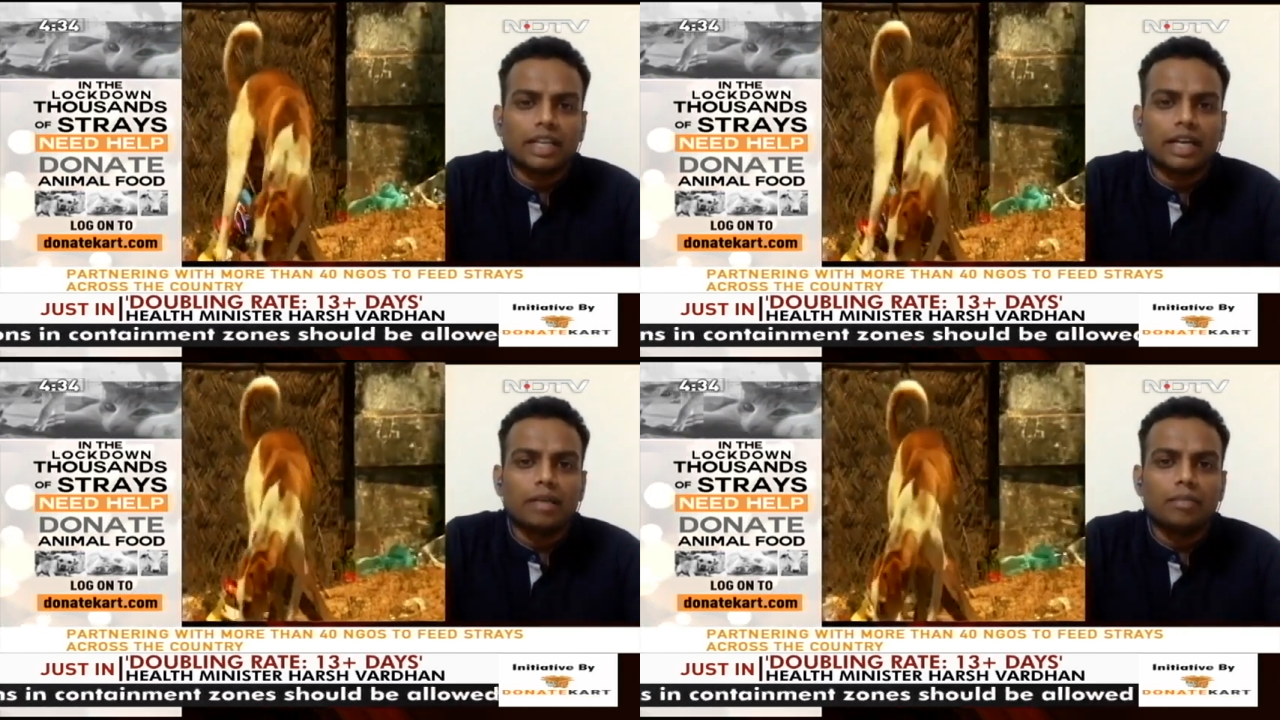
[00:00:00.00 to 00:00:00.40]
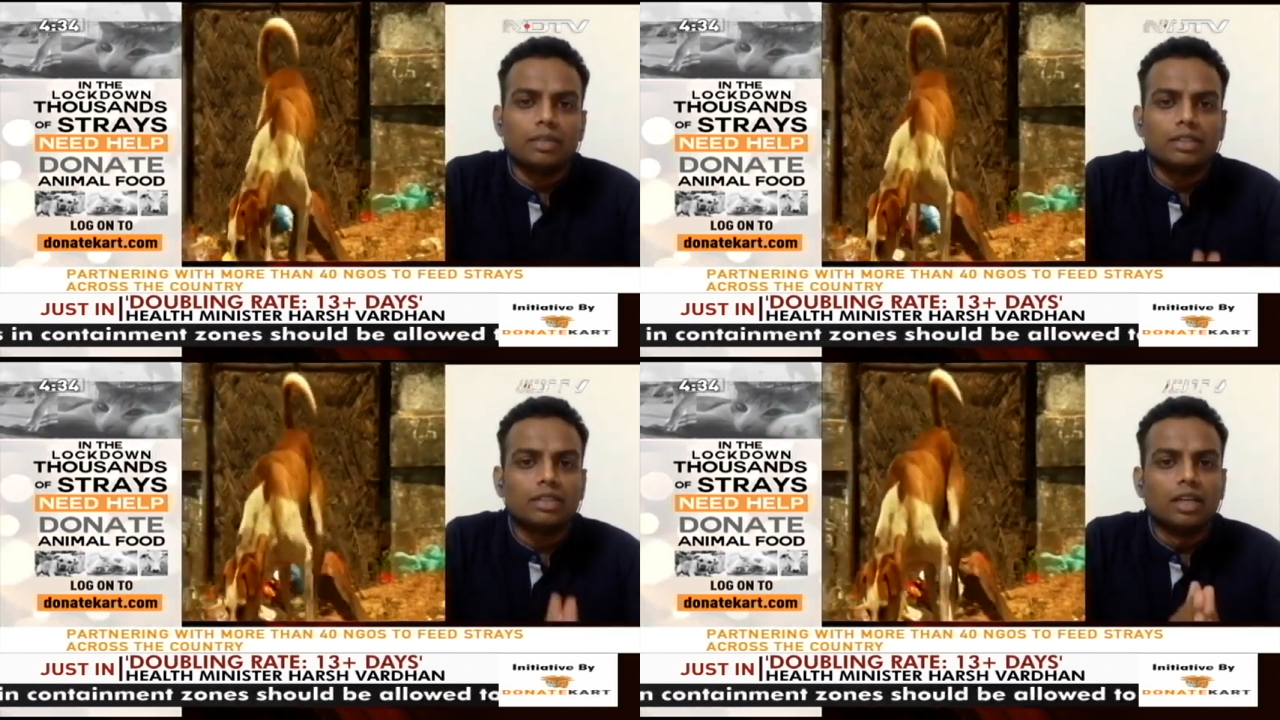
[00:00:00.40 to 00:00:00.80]
stray
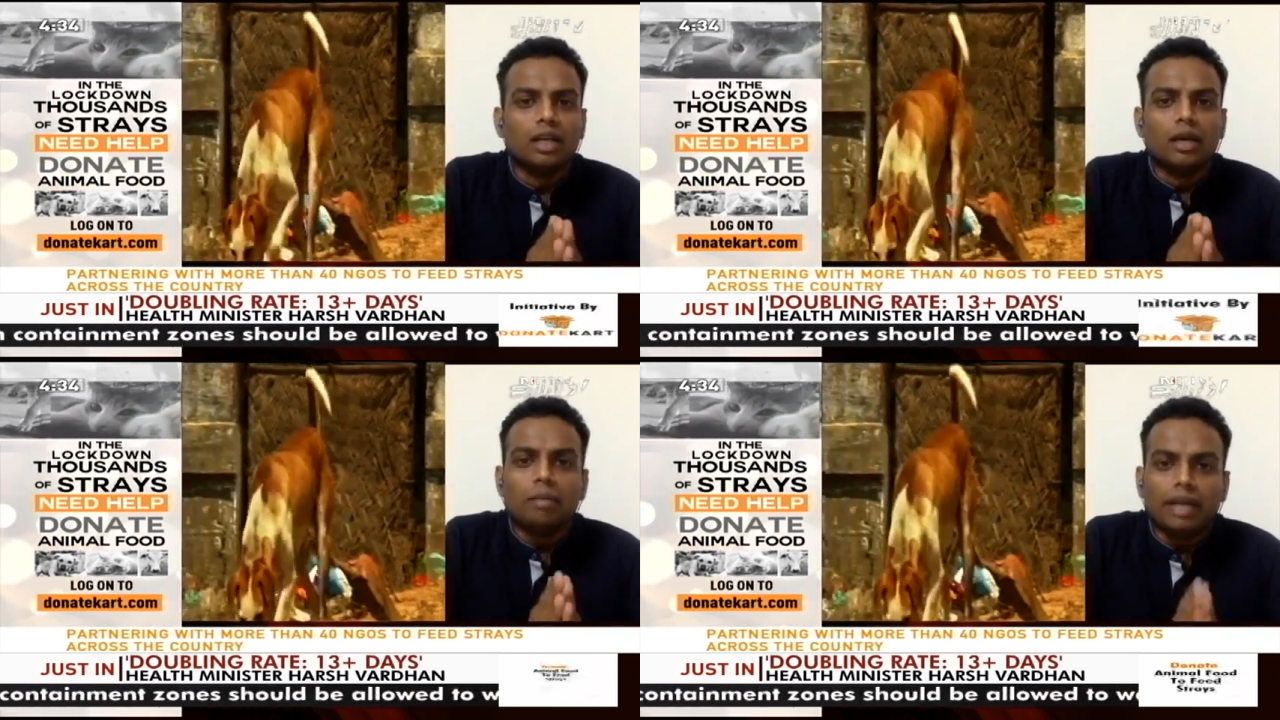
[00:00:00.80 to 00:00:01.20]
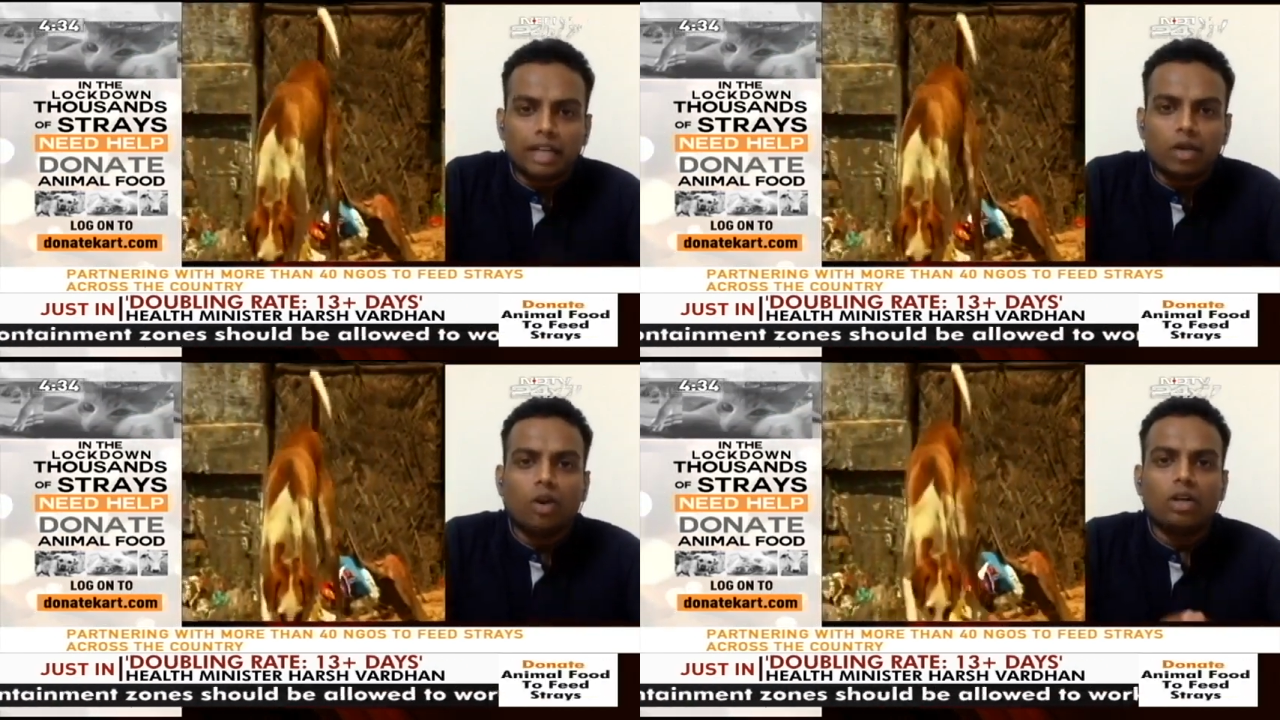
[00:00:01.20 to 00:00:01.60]
animals, be
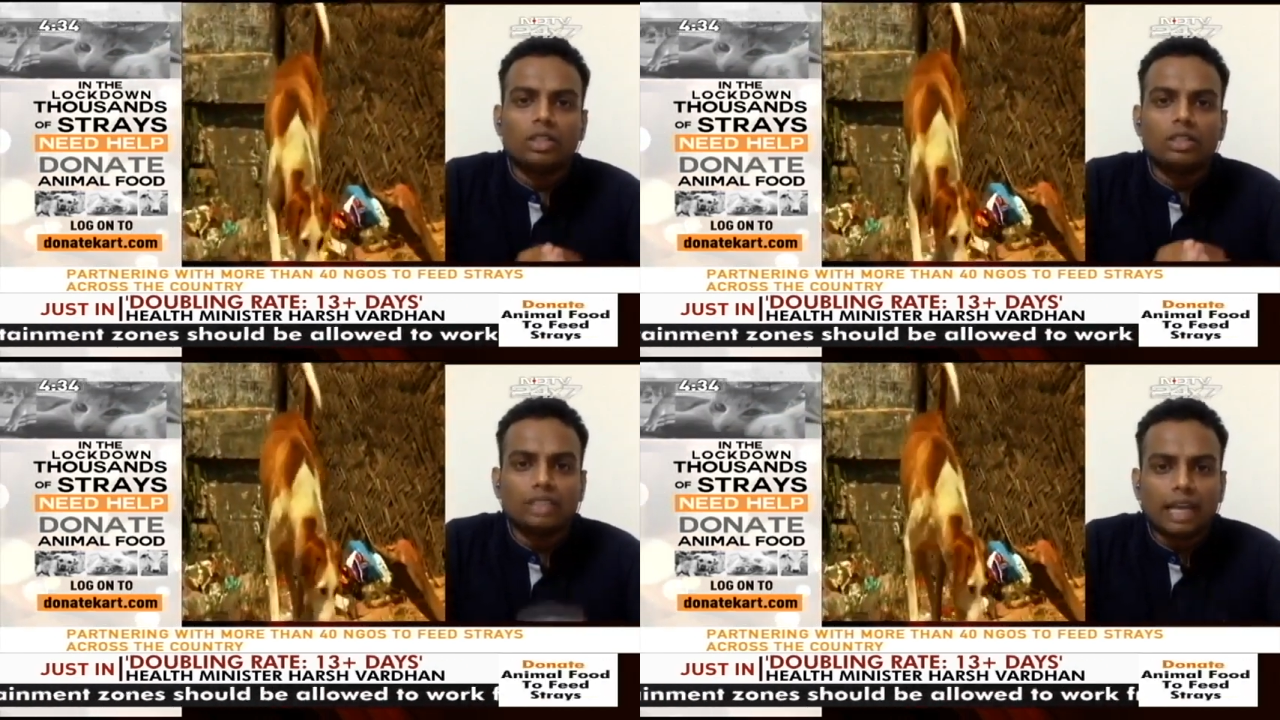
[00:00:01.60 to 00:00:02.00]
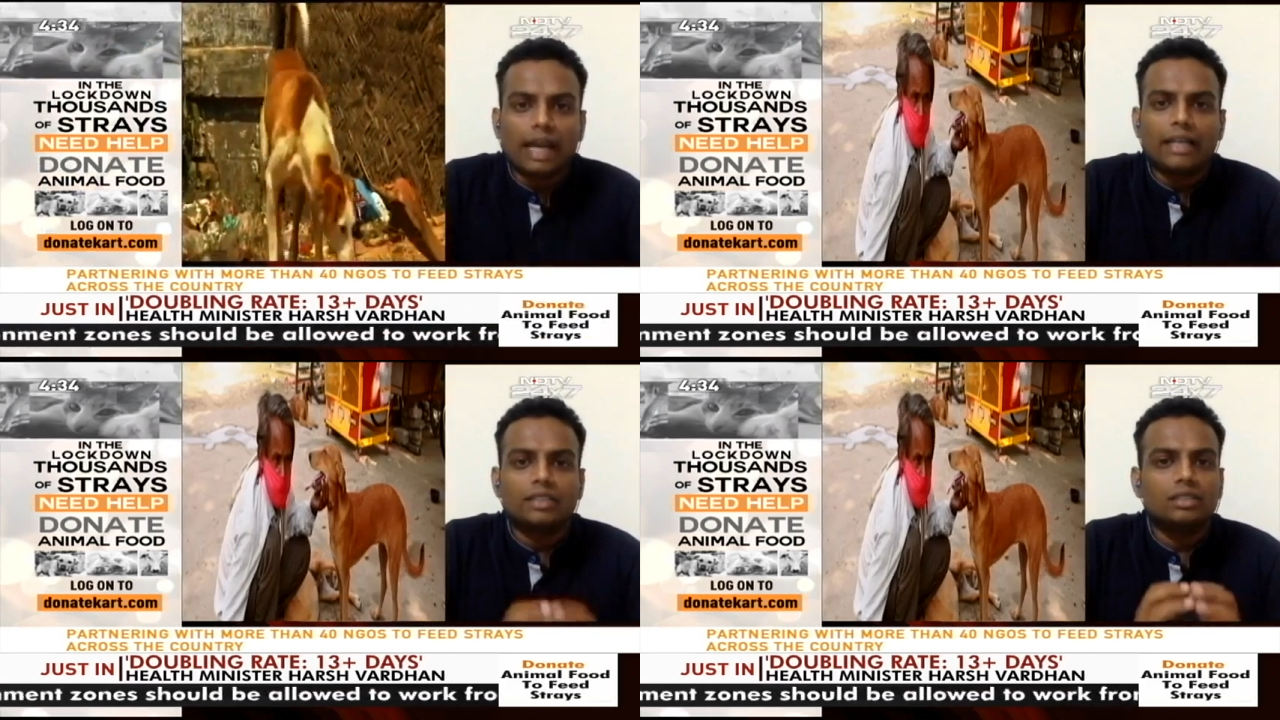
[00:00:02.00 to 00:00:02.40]
it dogs,
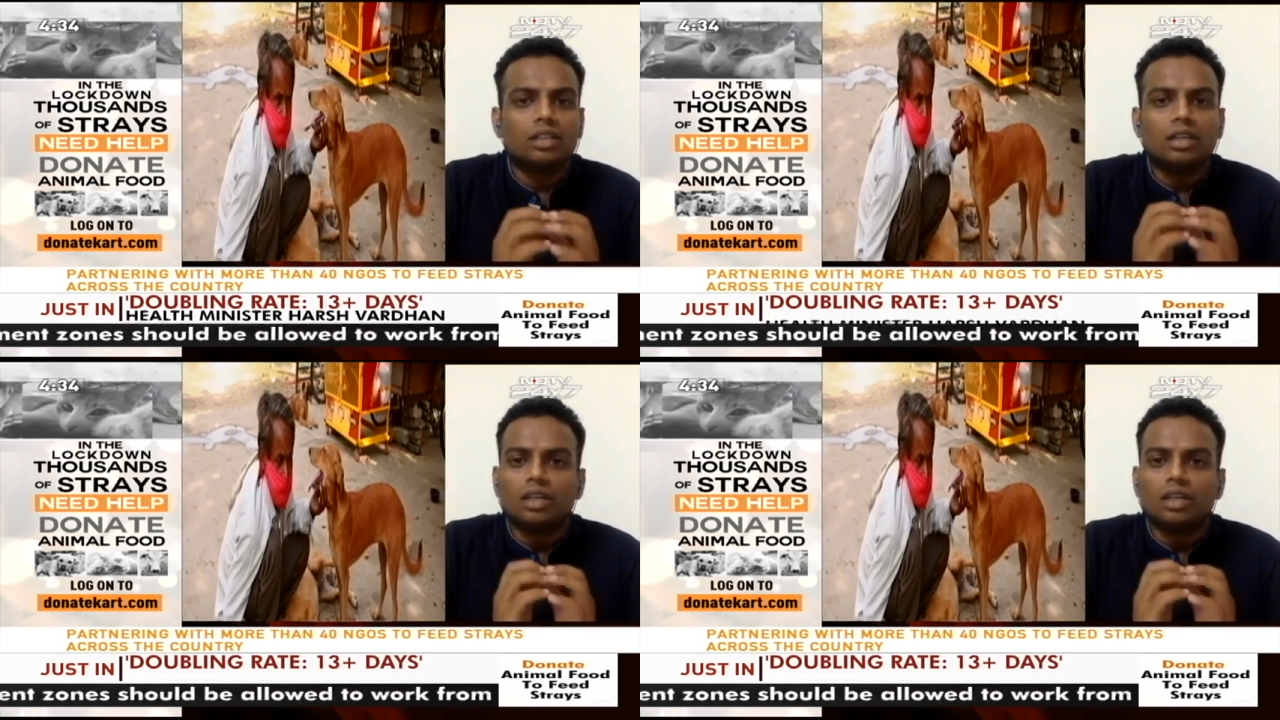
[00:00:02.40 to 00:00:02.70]
cats,